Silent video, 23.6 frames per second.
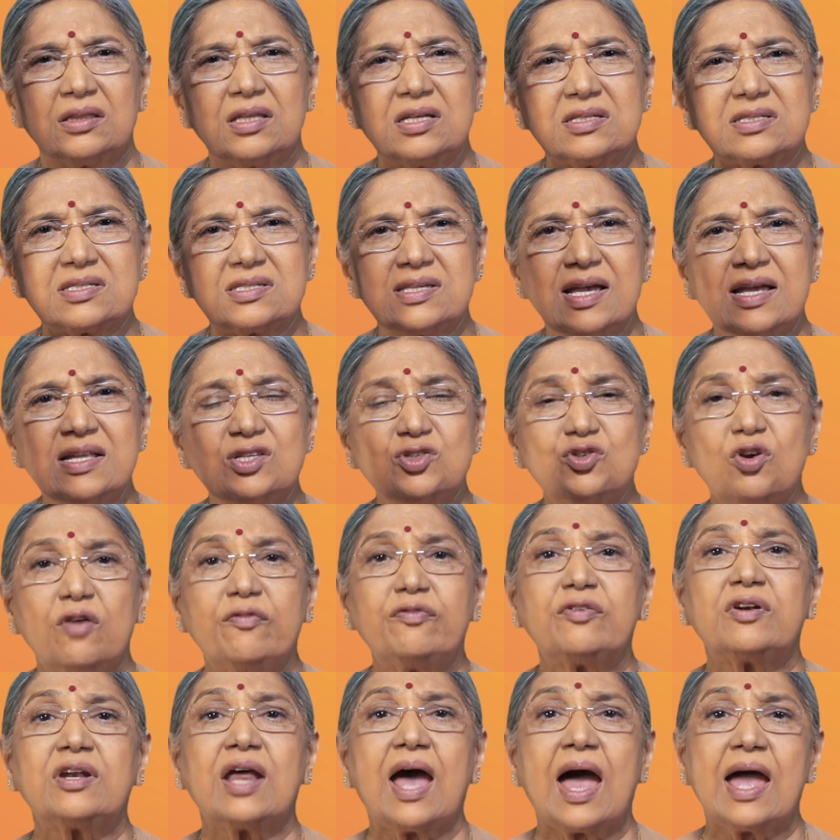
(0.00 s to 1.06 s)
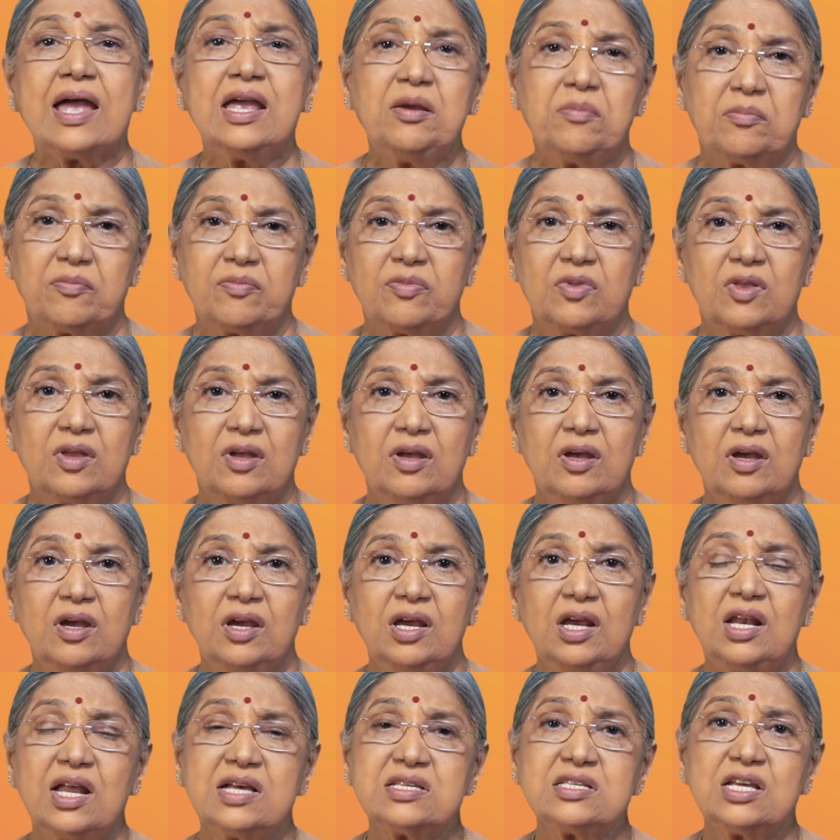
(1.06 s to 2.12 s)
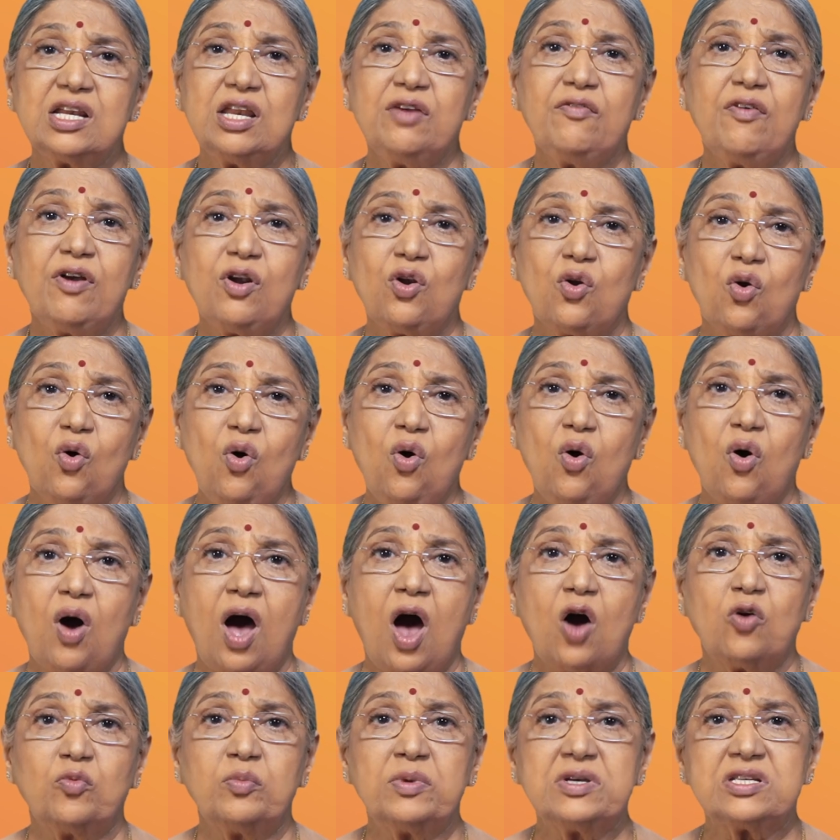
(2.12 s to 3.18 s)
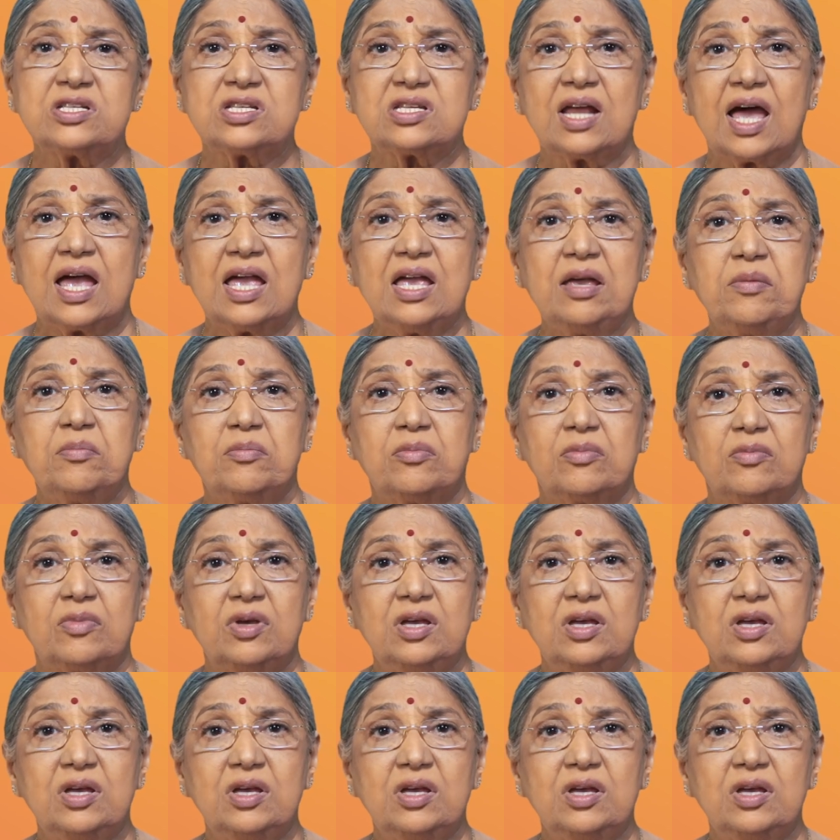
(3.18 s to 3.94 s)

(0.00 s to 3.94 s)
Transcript: the sense of time he doesn't even know how much time